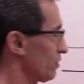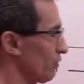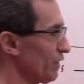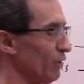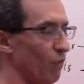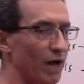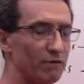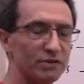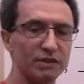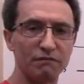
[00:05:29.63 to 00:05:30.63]

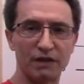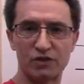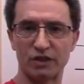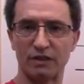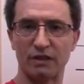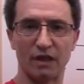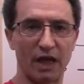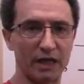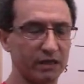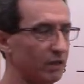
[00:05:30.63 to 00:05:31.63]
coronavirus infection,
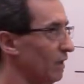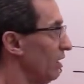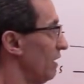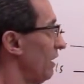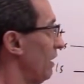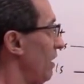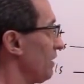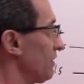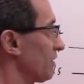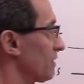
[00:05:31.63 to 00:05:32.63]
like
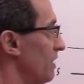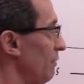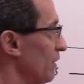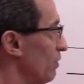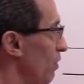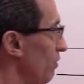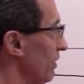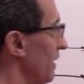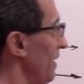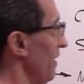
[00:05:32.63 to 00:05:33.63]
other common
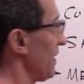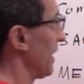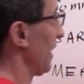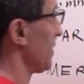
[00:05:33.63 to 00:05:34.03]
cold, they're gonna